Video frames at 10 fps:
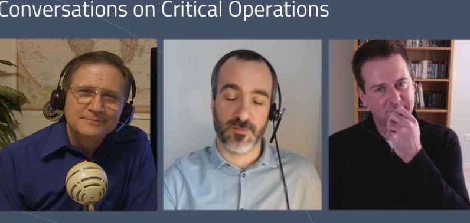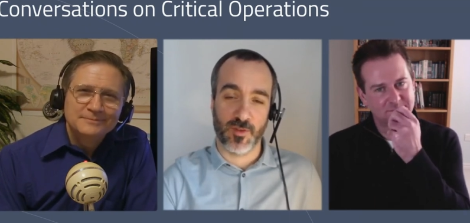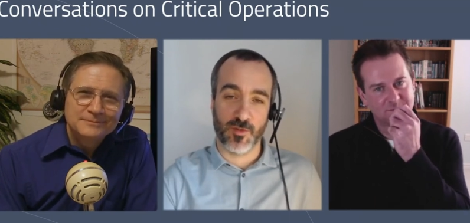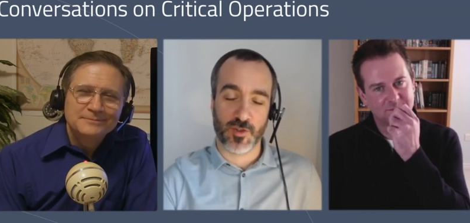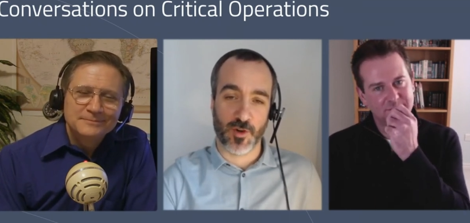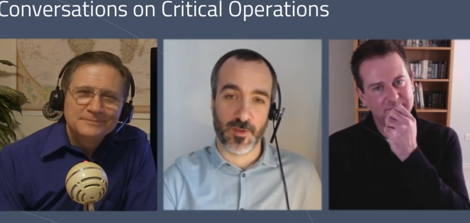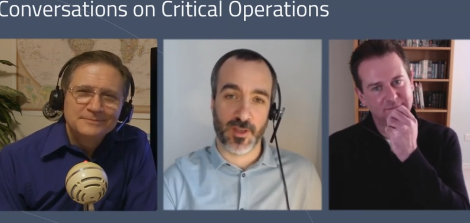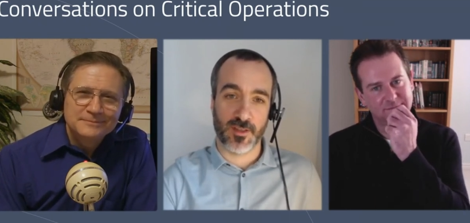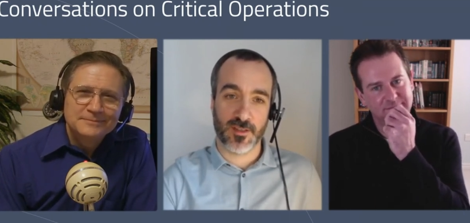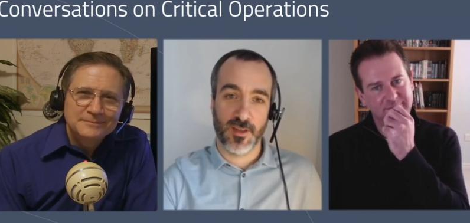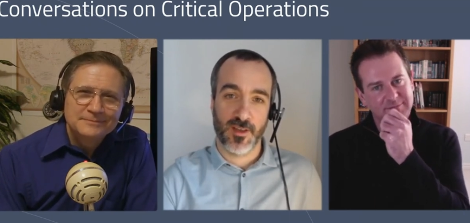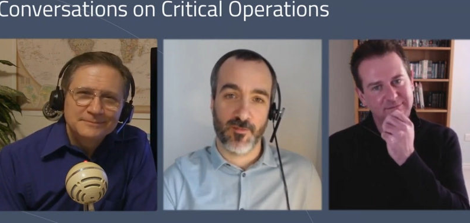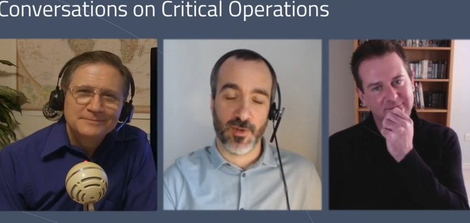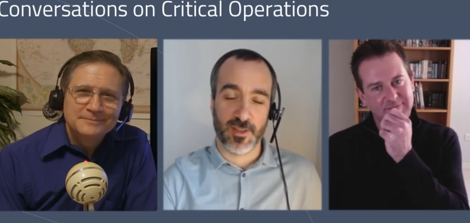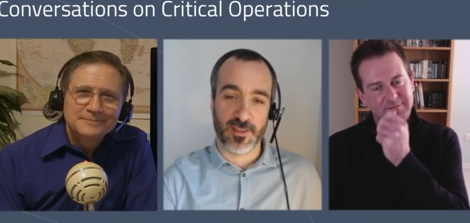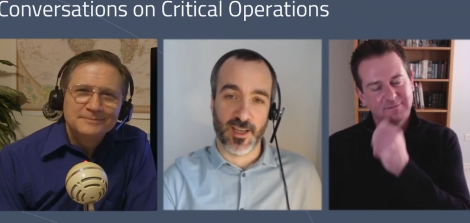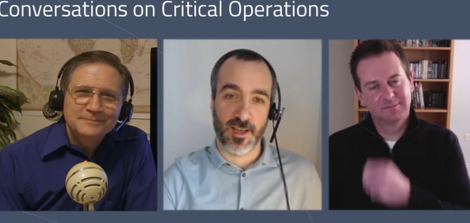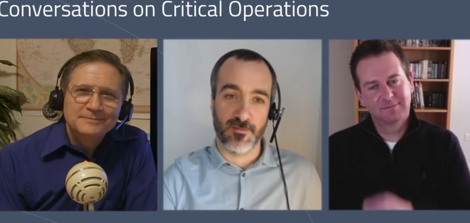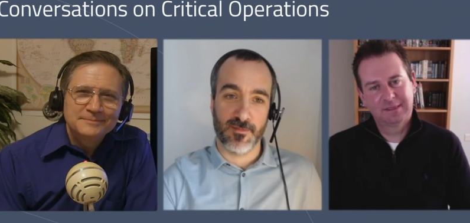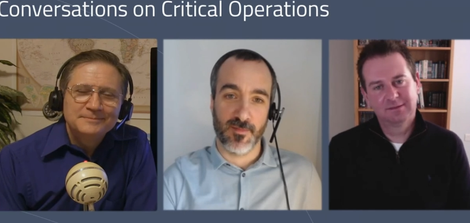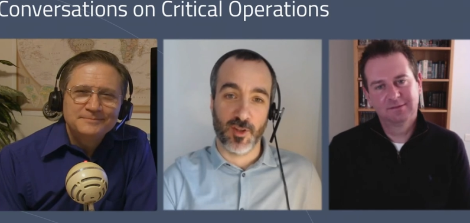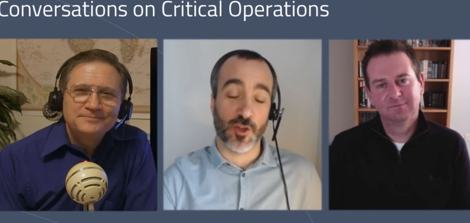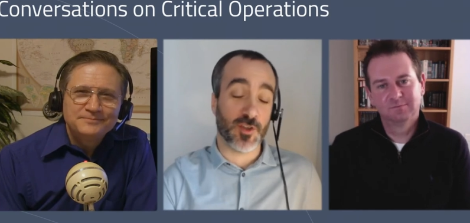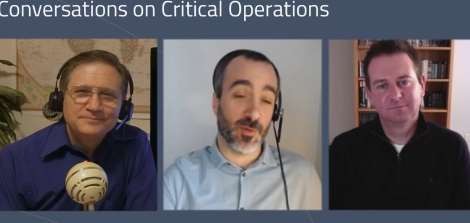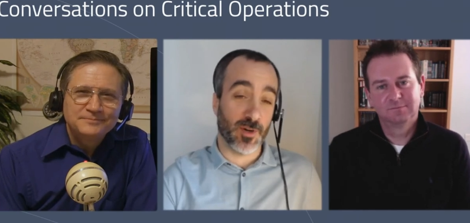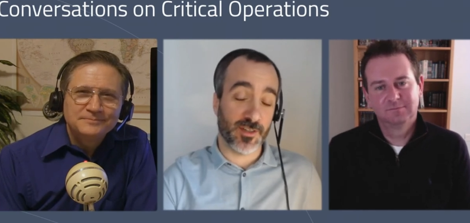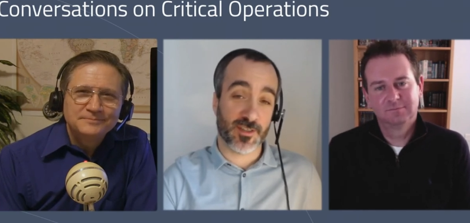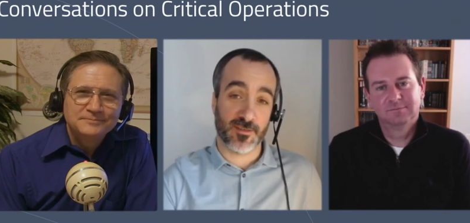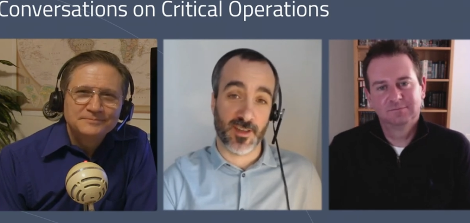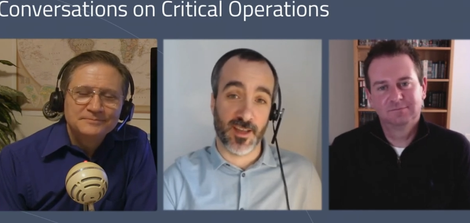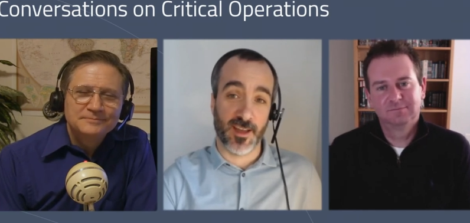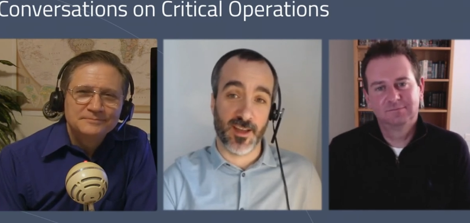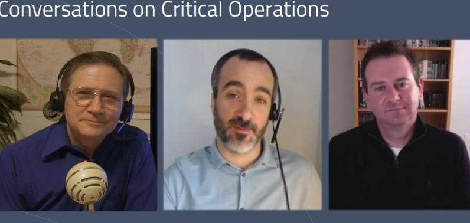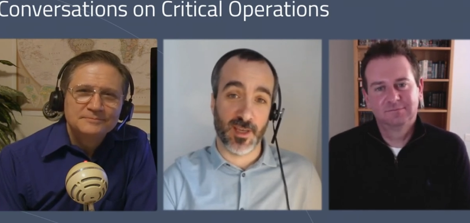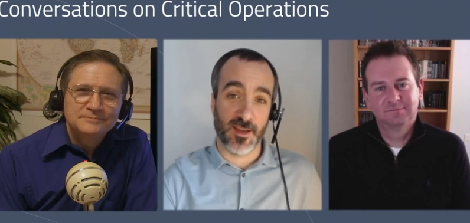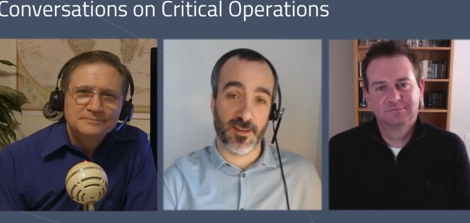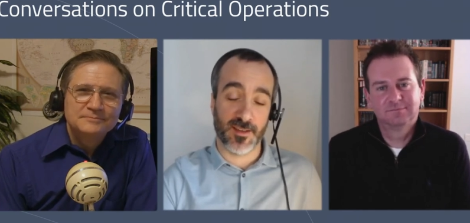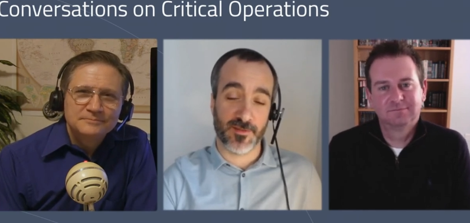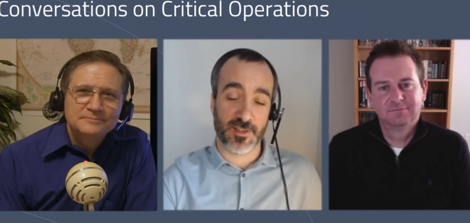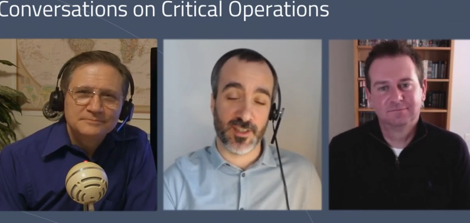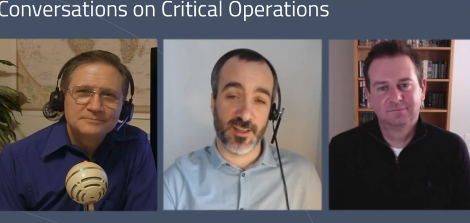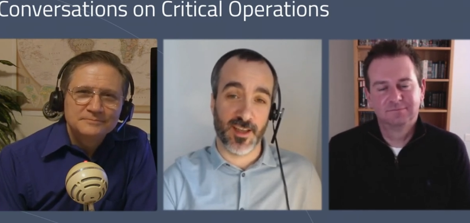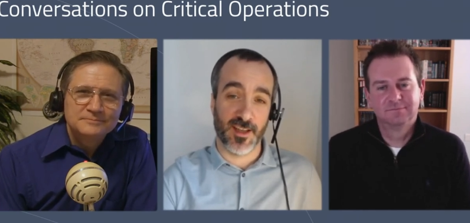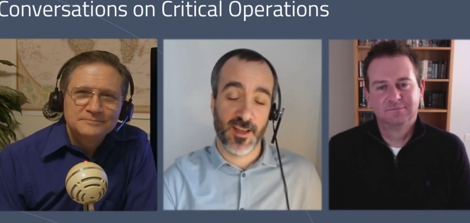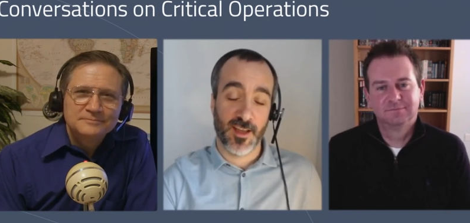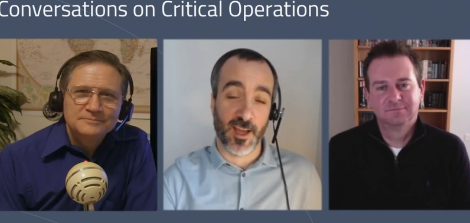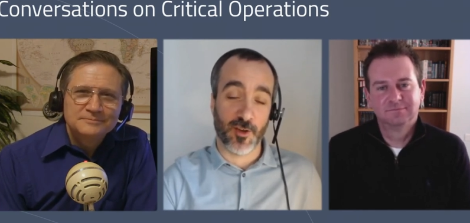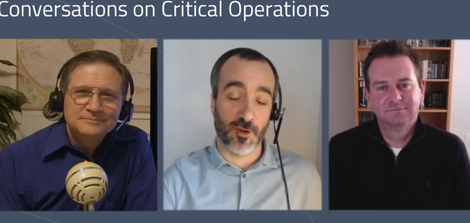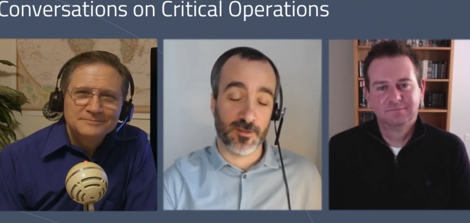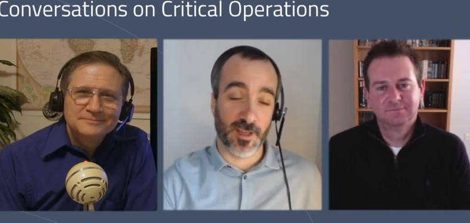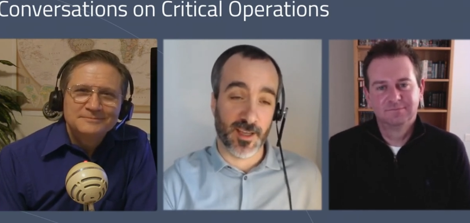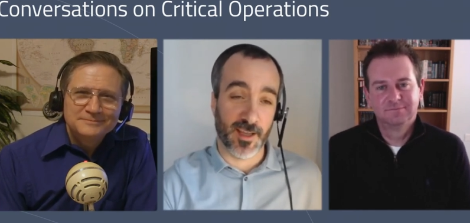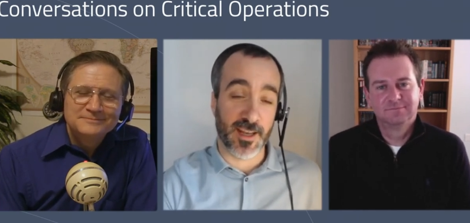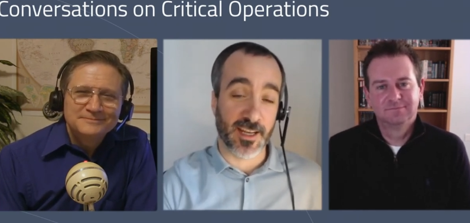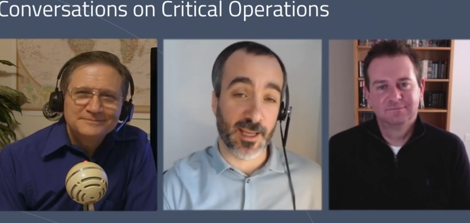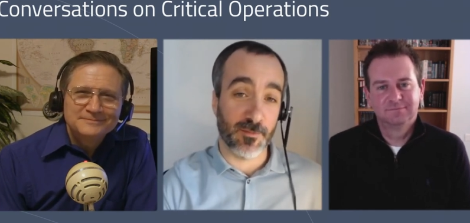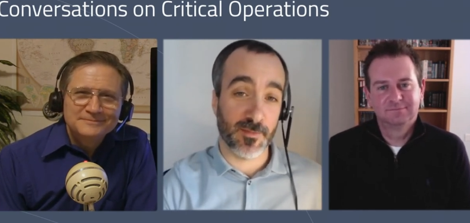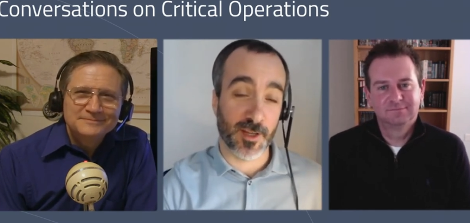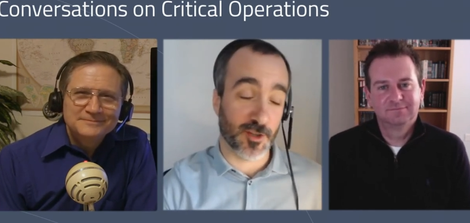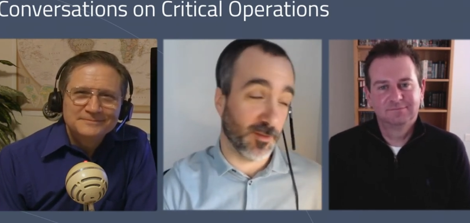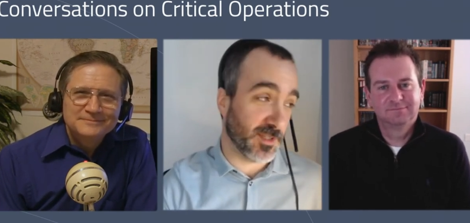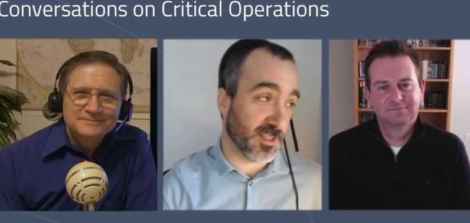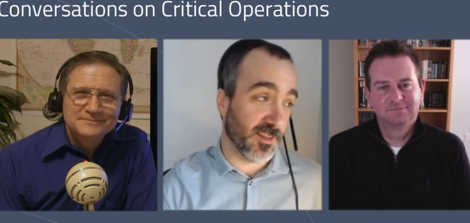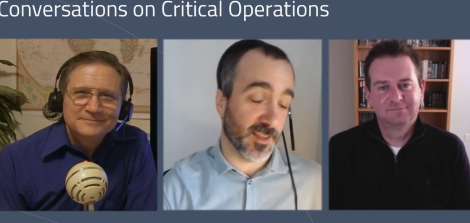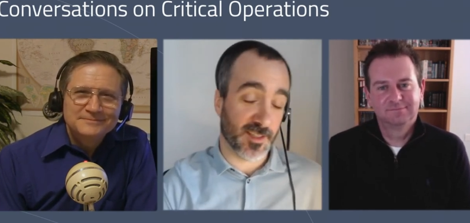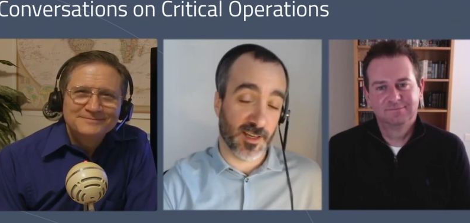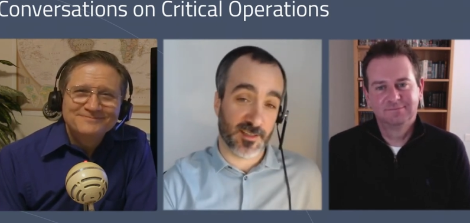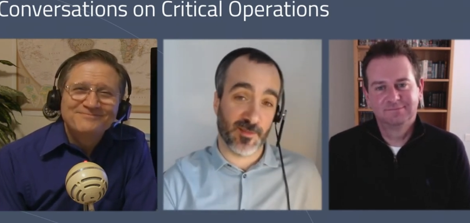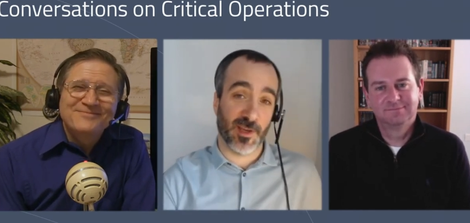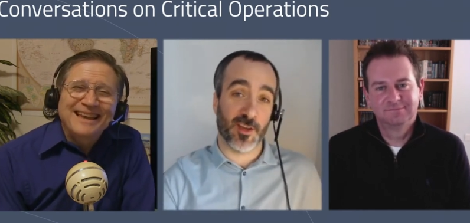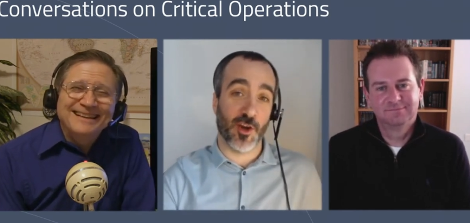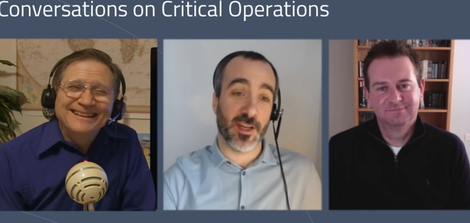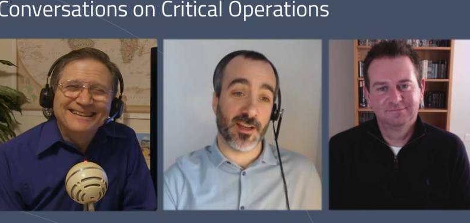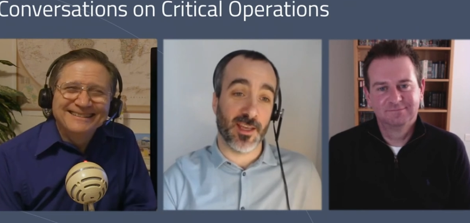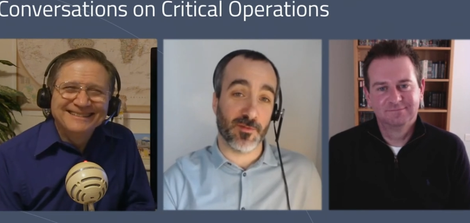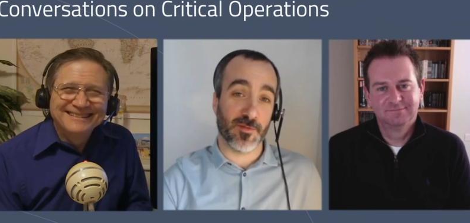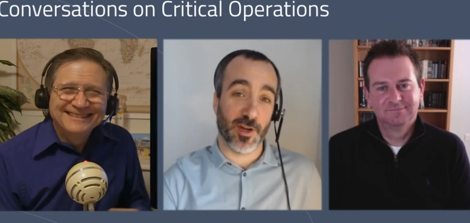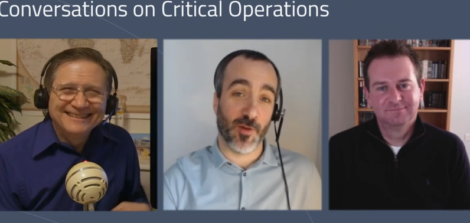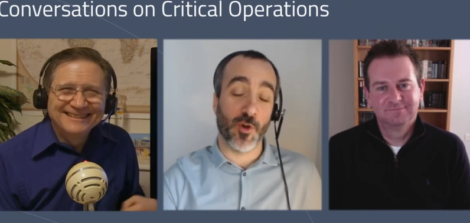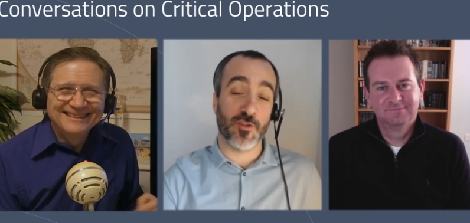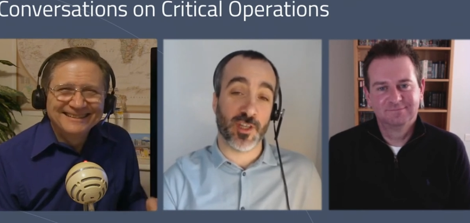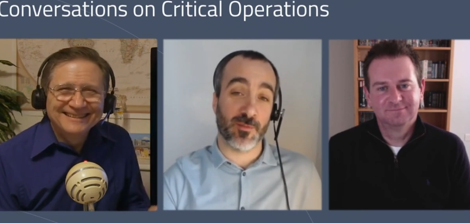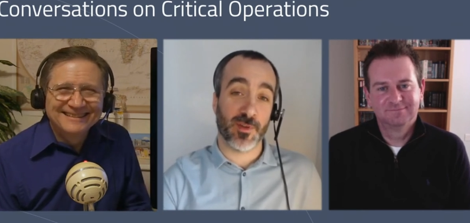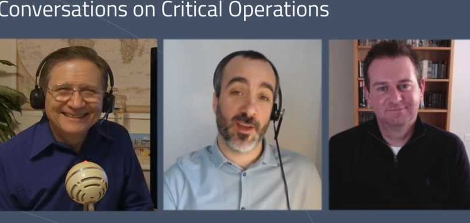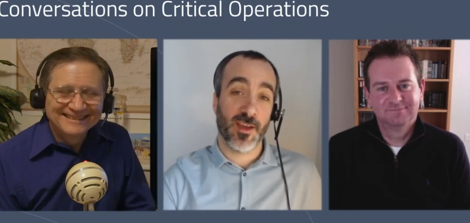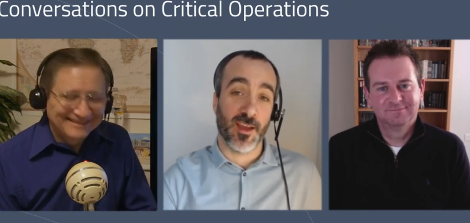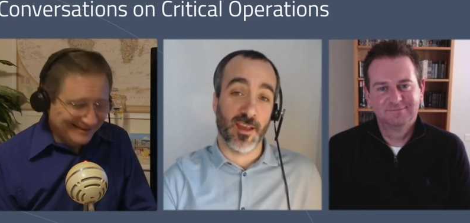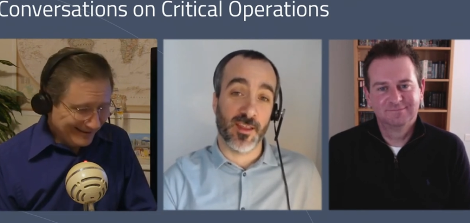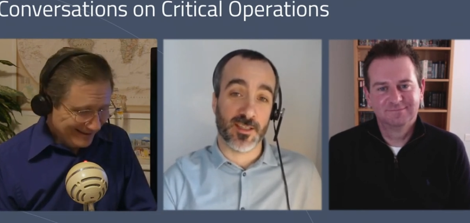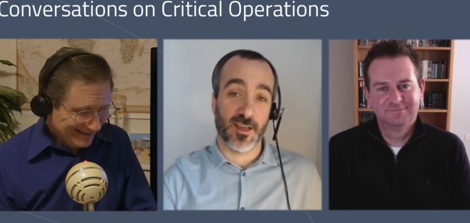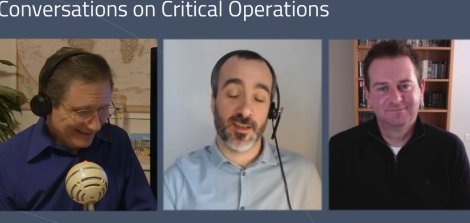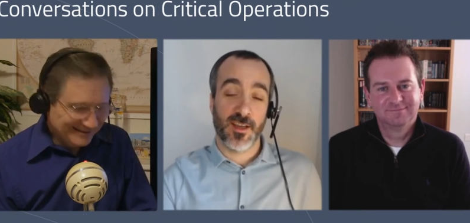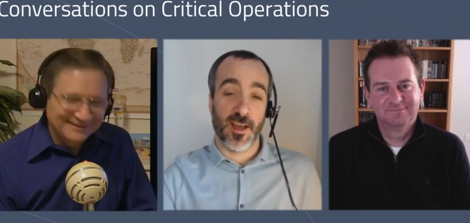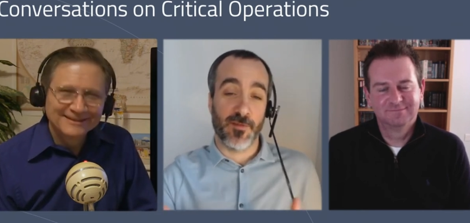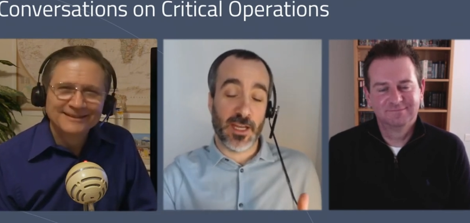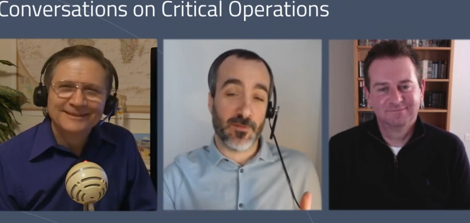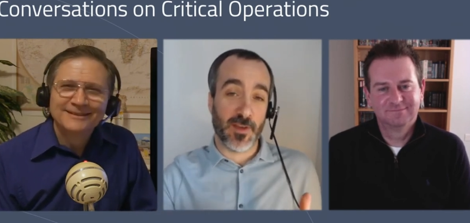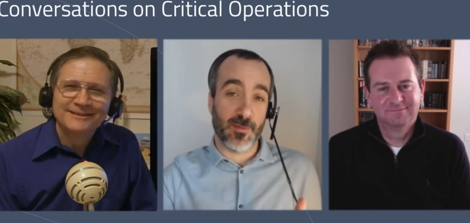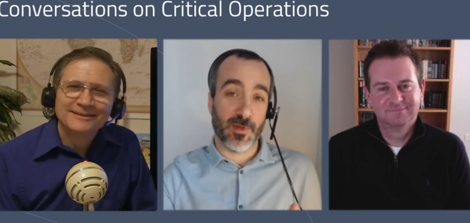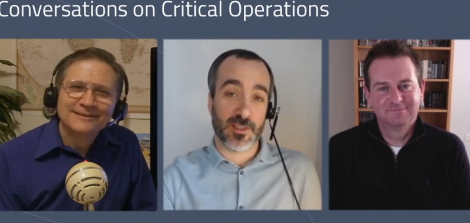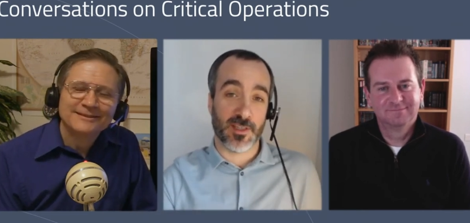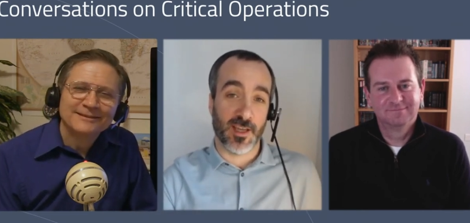Speaker 1: those sort of things, but lots of birds. And I've seen I got a nickname, I shouldn't be saying this actually, but I got a nickname for one trip. There's a very famous